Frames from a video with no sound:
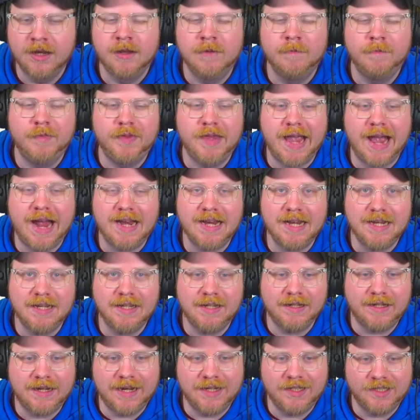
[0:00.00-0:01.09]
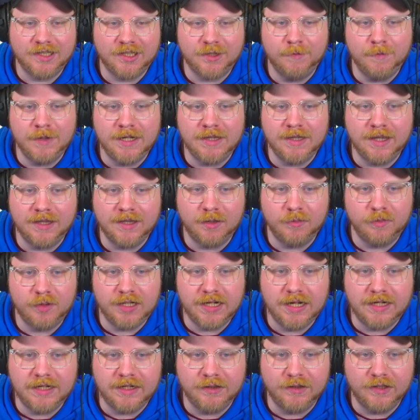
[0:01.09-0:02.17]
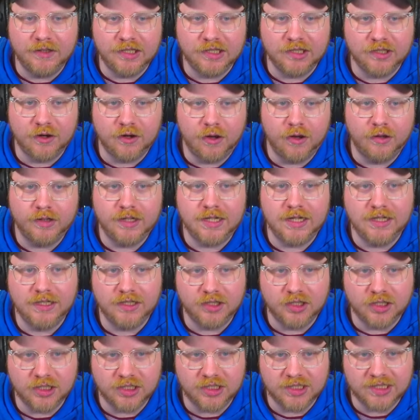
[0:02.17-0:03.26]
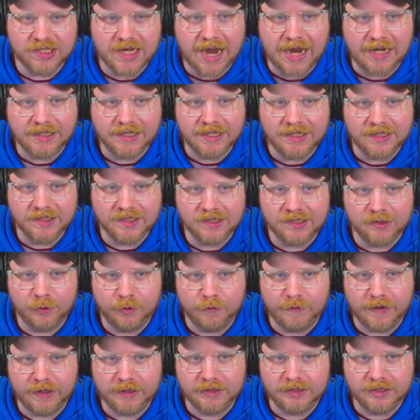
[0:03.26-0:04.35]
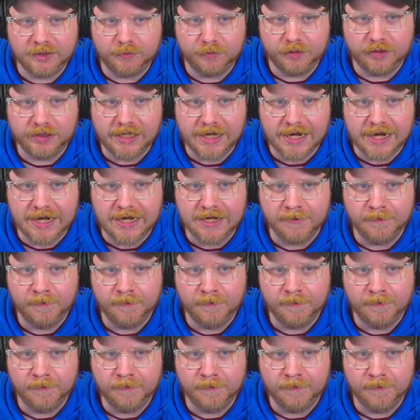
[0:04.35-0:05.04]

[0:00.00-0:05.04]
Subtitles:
That indicates to me that the beginning of the song is just silence. So if I click play,